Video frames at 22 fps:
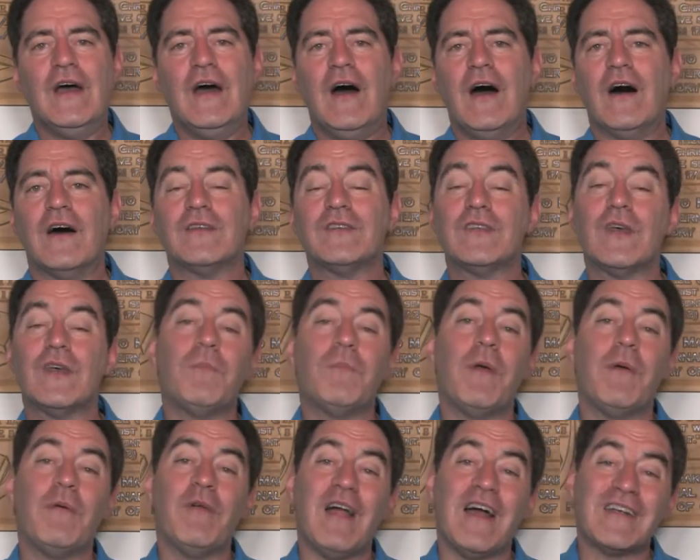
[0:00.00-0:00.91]
Uh, some
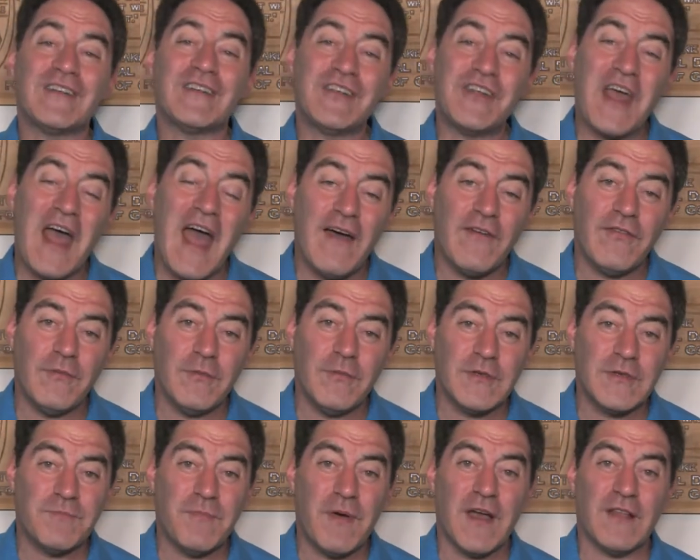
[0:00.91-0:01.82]
people actually have
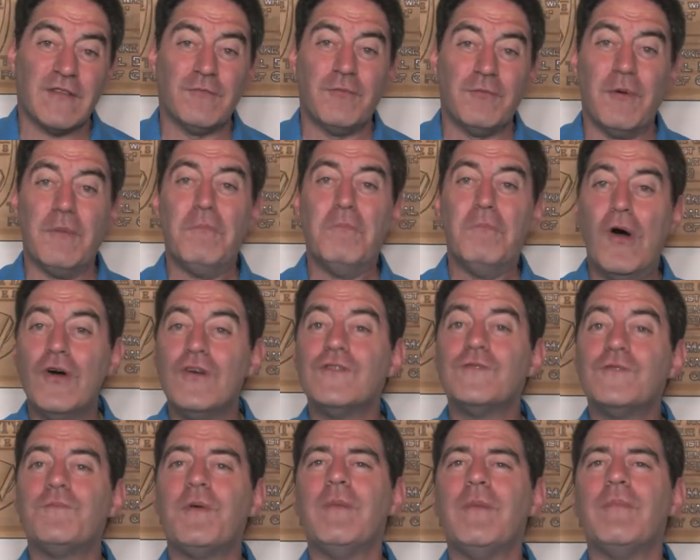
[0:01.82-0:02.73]
them as pets, but
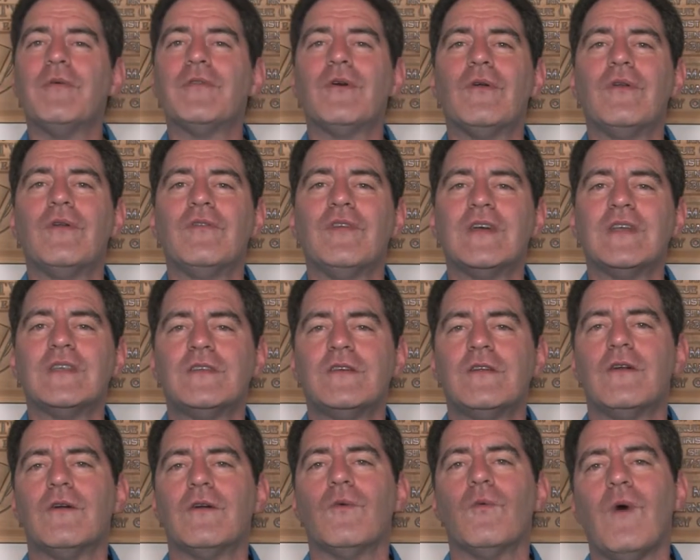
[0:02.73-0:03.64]
most people don't even
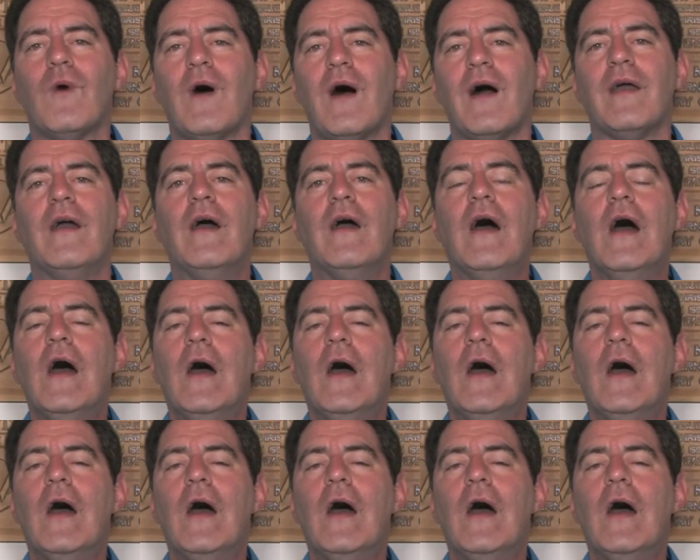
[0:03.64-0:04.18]
consider it. Why?